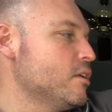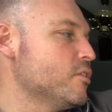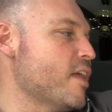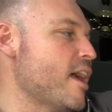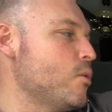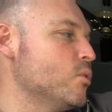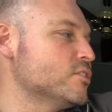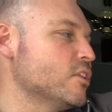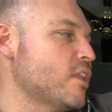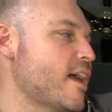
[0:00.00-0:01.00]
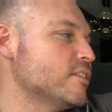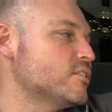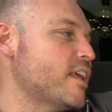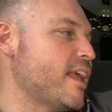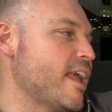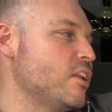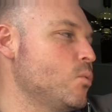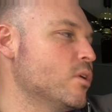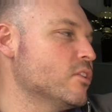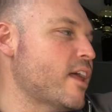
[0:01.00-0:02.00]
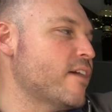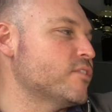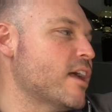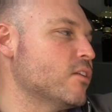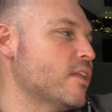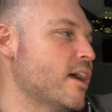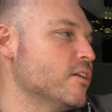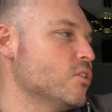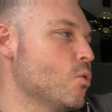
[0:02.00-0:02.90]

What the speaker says: That was the last day anyone laughed out loud